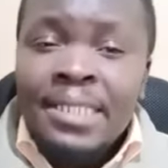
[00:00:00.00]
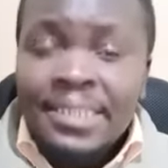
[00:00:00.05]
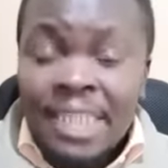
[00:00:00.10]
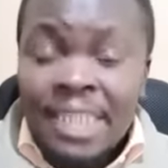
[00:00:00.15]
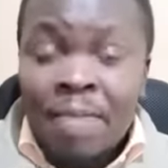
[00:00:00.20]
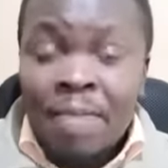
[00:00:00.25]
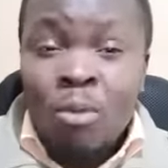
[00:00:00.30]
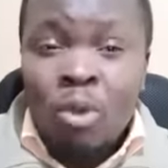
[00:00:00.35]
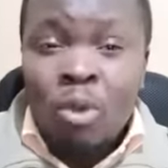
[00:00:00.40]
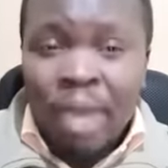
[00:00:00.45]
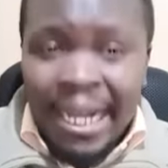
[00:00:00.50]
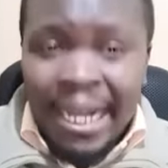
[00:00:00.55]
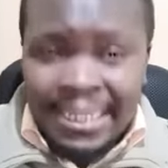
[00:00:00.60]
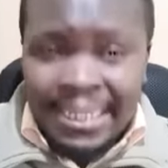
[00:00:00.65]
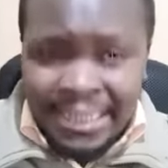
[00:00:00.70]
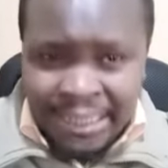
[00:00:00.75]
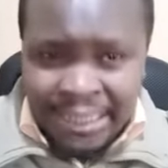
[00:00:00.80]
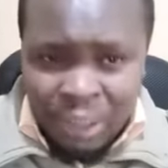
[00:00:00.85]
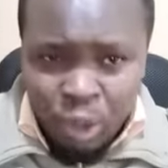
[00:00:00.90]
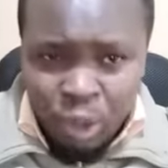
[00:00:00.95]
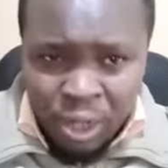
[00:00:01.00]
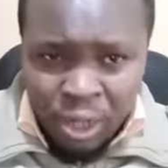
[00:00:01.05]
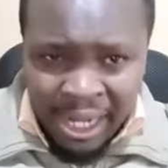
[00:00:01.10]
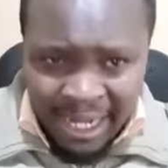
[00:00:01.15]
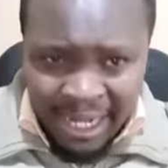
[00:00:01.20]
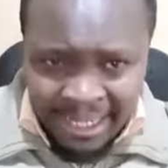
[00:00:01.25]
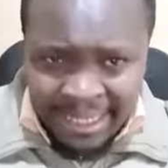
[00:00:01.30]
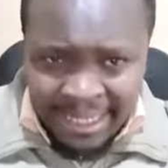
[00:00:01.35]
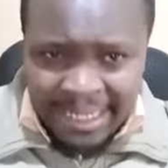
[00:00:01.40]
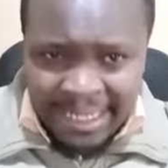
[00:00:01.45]
Chebukati
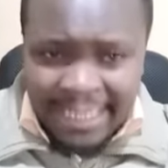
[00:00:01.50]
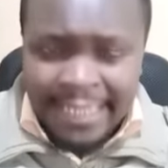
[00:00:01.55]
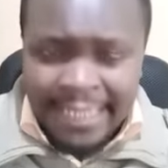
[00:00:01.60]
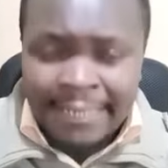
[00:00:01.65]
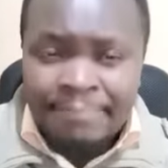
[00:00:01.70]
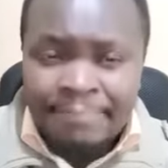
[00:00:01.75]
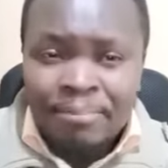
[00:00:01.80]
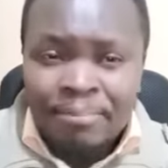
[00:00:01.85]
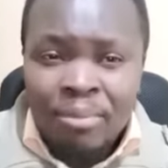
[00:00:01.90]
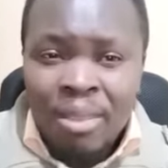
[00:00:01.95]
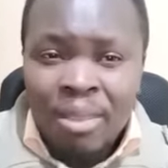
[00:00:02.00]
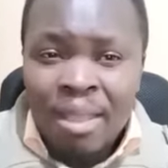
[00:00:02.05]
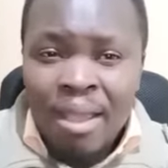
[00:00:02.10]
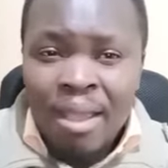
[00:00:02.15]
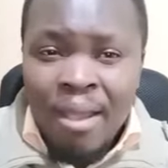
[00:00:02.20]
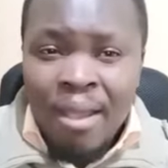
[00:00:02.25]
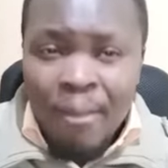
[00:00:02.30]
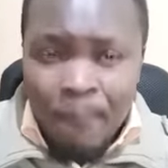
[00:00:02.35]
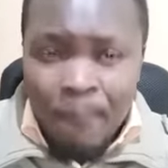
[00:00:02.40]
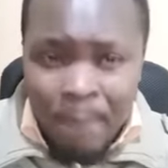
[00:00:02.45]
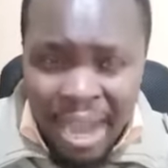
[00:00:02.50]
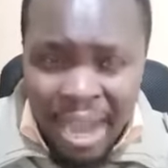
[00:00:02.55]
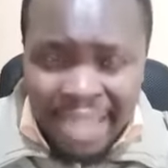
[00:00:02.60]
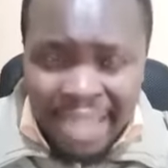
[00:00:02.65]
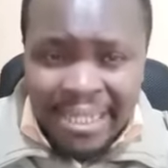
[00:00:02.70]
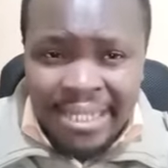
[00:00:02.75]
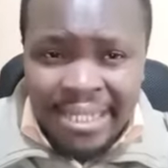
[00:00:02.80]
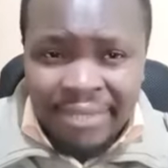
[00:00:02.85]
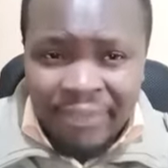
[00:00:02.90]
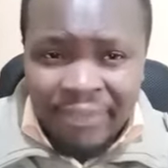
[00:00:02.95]
single-handedly
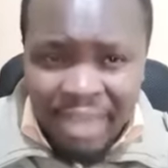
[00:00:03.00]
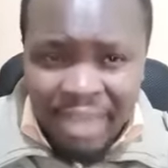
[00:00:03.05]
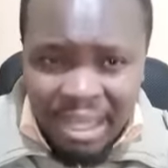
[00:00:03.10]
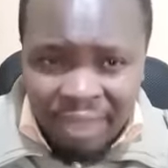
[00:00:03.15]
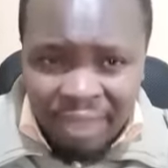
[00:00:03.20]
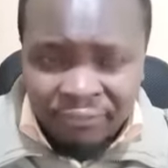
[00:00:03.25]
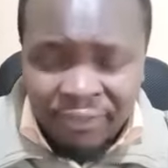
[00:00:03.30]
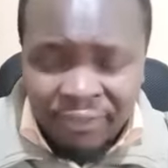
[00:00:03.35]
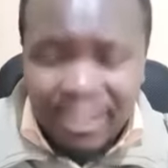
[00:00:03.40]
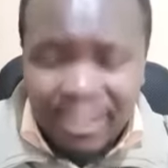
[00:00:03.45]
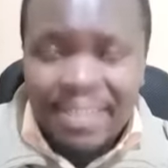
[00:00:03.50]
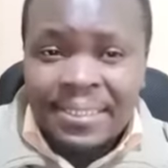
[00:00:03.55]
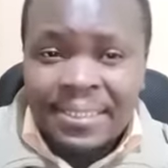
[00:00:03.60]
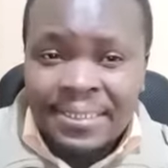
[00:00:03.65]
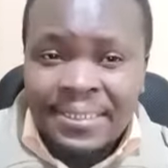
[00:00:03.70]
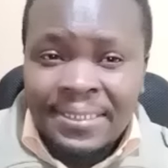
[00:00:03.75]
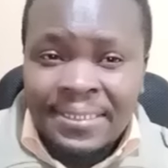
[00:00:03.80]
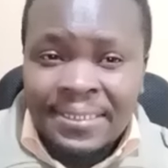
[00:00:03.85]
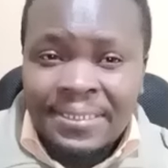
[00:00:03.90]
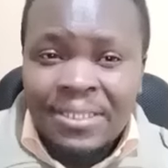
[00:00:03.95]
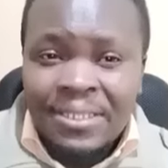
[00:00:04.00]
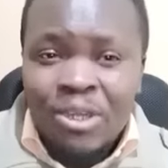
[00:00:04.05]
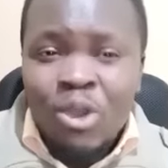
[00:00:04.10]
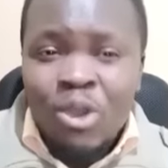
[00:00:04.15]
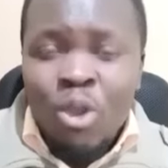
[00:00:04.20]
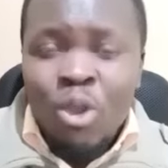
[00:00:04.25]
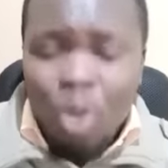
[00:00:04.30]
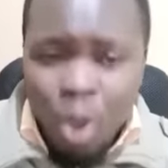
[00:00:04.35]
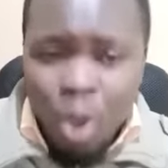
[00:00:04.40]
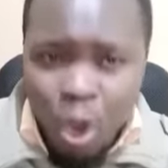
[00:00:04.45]
managed the affairs
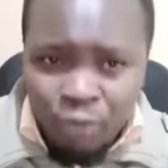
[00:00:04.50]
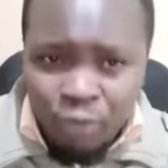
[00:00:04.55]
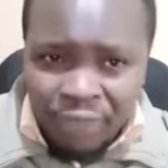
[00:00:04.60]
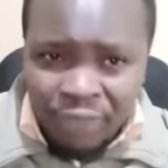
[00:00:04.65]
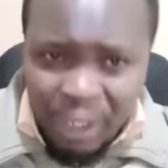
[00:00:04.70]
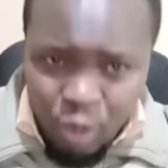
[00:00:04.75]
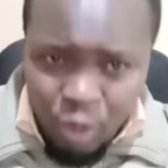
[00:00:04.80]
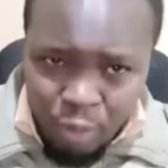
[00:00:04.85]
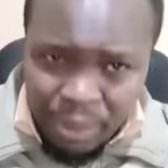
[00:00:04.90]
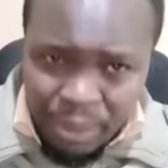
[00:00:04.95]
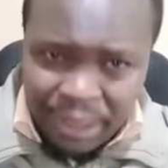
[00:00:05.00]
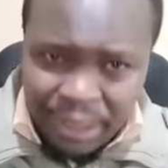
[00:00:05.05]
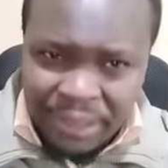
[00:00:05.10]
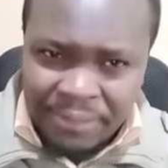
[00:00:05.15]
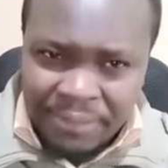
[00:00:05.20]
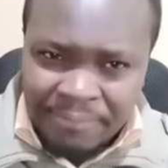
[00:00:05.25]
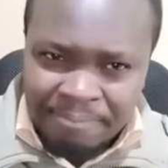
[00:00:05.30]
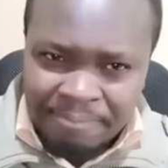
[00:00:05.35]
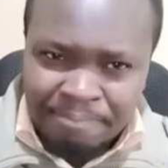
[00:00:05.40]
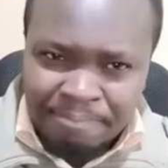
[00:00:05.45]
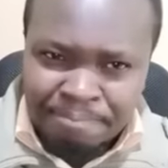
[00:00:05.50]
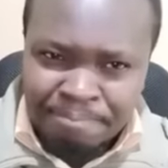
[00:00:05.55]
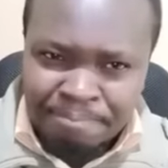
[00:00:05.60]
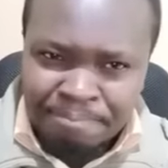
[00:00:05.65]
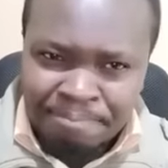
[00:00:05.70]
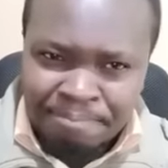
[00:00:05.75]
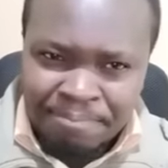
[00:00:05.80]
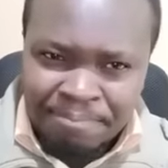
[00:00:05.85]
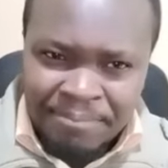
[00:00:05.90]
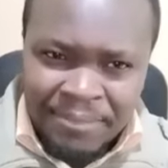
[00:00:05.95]
of the commission.
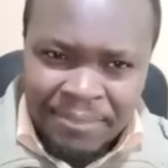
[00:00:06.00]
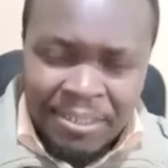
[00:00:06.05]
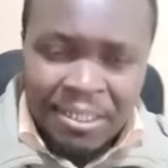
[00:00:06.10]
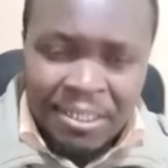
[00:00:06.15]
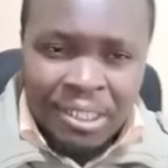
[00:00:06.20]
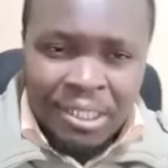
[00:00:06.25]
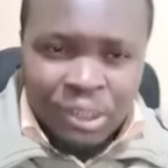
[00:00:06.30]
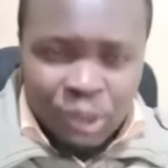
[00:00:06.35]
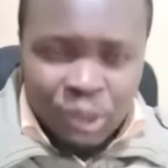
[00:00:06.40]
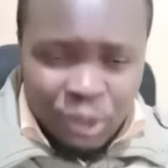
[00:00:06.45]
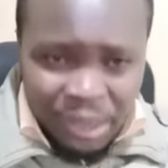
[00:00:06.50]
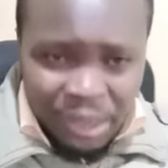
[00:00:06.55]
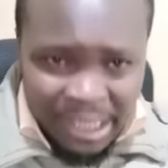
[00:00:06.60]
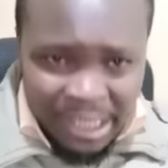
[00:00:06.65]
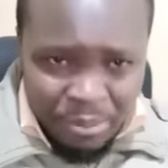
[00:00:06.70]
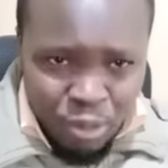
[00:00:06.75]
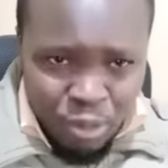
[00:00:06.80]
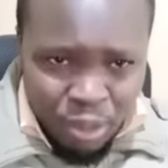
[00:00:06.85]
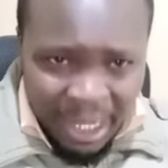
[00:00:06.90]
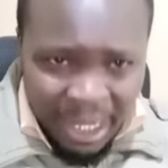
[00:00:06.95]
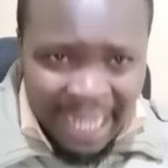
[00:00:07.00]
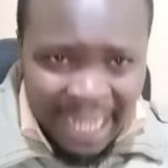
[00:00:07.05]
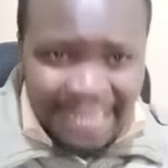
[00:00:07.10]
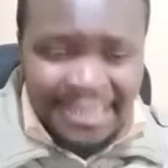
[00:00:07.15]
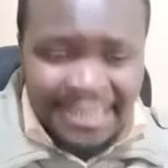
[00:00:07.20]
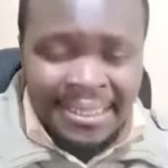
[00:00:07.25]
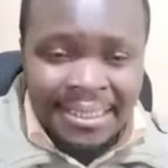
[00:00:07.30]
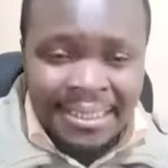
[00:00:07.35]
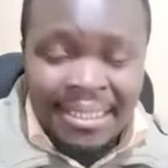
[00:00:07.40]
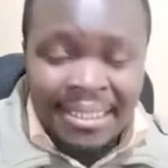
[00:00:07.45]
So
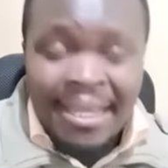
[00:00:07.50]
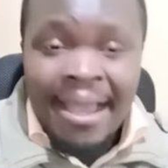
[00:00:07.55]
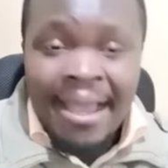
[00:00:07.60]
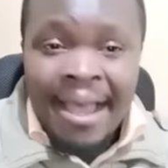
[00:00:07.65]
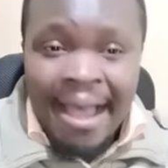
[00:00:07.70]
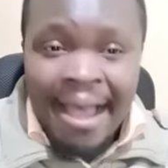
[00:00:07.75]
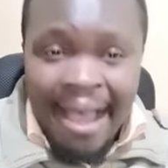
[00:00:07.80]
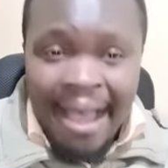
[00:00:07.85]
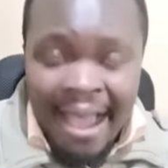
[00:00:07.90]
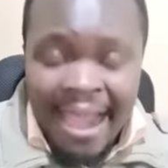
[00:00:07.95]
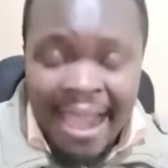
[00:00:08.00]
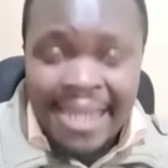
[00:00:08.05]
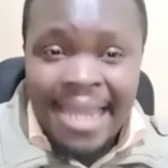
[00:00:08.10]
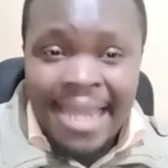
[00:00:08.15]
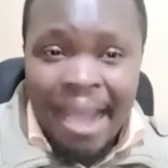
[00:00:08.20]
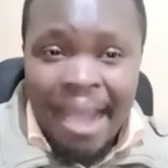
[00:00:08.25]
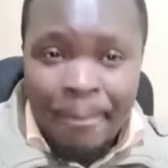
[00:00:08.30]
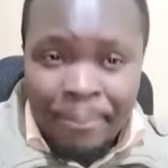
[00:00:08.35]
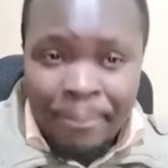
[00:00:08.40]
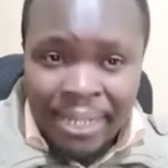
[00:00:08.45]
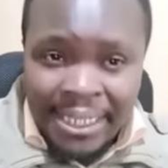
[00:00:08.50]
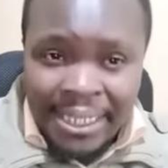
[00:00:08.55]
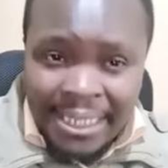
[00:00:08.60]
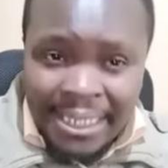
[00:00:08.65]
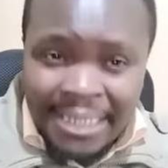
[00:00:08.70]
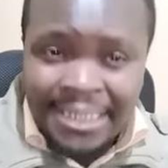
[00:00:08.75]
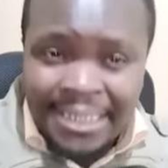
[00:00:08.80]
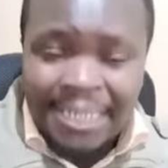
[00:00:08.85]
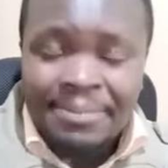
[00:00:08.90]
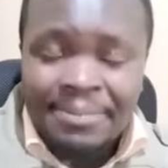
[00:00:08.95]
Chebukati had a
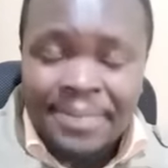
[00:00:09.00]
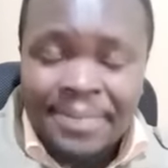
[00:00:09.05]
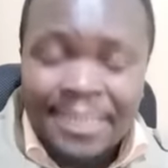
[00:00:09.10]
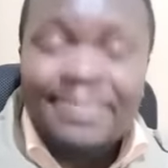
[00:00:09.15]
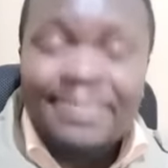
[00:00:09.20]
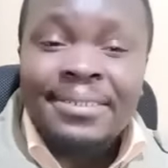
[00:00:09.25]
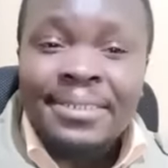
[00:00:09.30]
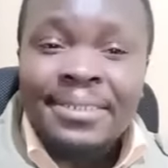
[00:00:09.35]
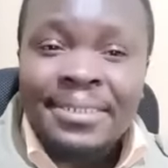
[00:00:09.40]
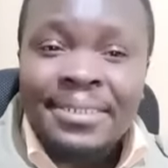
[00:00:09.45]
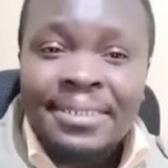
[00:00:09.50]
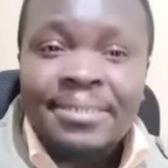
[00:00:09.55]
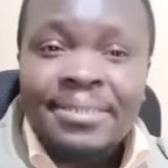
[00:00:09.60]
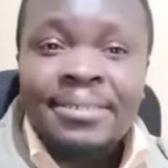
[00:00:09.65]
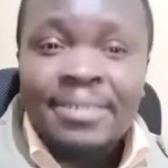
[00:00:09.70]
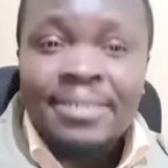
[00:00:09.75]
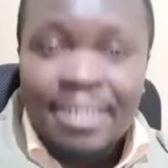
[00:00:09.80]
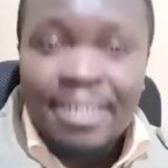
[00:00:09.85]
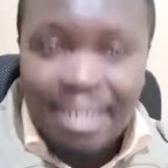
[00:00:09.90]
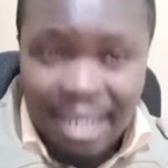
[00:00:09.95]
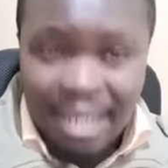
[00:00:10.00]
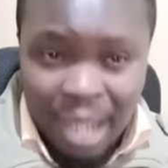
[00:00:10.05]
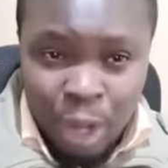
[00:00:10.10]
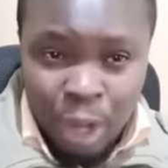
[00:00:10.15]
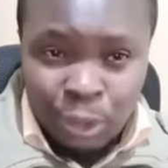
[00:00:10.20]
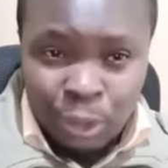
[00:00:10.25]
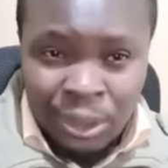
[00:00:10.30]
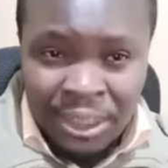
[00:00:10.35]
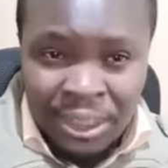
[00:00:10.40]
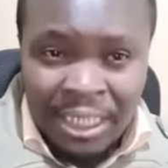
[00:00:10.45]
predetermined
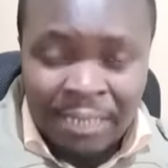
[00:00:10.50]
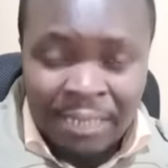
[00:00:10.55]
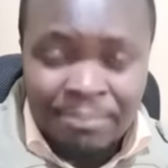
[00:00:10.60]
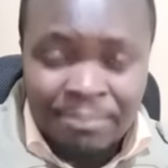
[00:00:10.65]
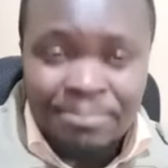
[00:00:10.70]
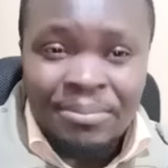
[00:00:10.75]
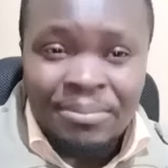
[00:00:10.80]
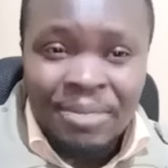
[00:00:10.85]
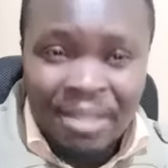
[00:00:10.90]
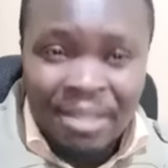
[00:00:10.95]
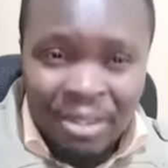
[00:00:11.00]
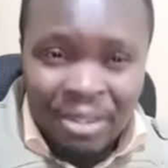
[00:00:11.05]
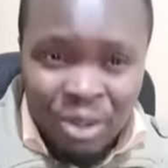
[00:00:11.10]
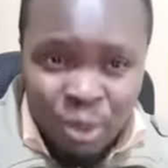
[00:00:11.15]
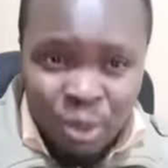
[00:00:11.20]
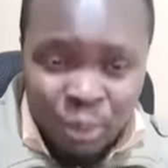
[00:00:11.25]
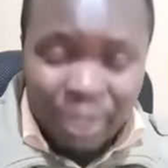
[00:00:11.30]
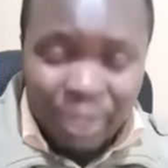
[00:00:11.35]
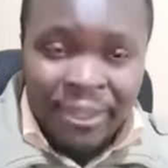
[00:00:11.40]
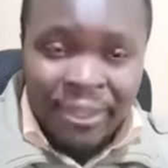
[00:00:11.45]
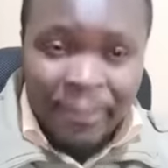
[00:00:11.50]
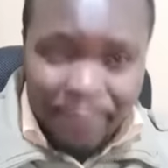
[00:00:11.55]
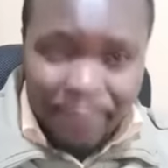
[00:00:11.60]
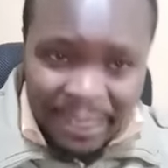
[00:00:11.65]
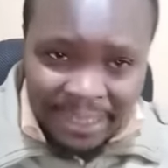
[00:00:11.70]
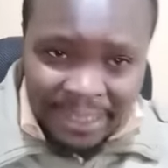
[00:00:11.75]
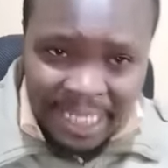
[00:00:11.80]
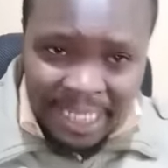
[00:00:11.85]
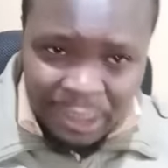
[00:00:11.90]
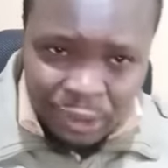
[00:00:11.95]
outcome with the
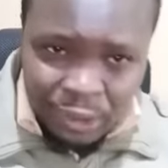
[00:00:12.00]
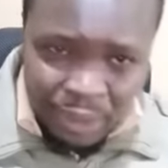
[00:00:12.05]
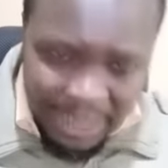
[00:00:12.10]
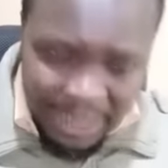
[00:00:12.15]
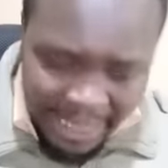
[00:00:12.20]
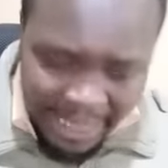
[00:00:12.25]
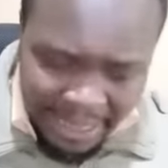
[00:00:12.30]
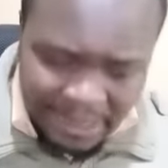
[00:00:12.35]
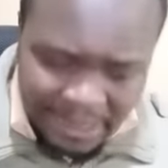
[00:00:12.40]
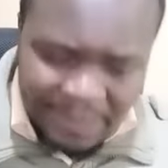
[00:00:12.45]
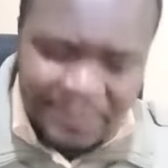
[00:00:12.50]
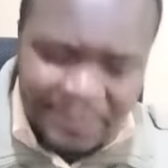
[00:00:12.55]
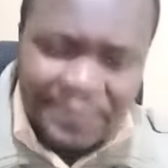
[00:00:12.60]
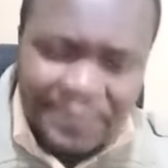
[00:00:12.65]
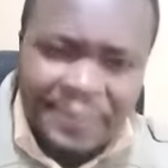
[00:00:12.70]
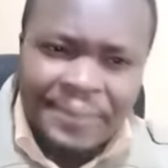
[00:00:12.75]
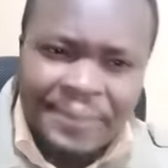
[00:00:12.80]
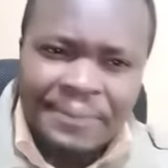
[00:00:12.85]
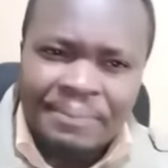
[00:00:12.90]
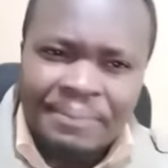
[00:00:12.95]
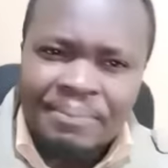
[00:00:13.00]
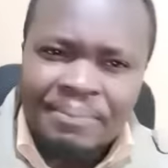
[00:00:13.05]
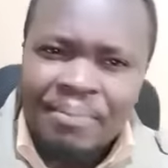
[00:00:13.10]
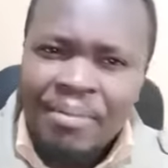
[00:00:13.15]
presidential elections.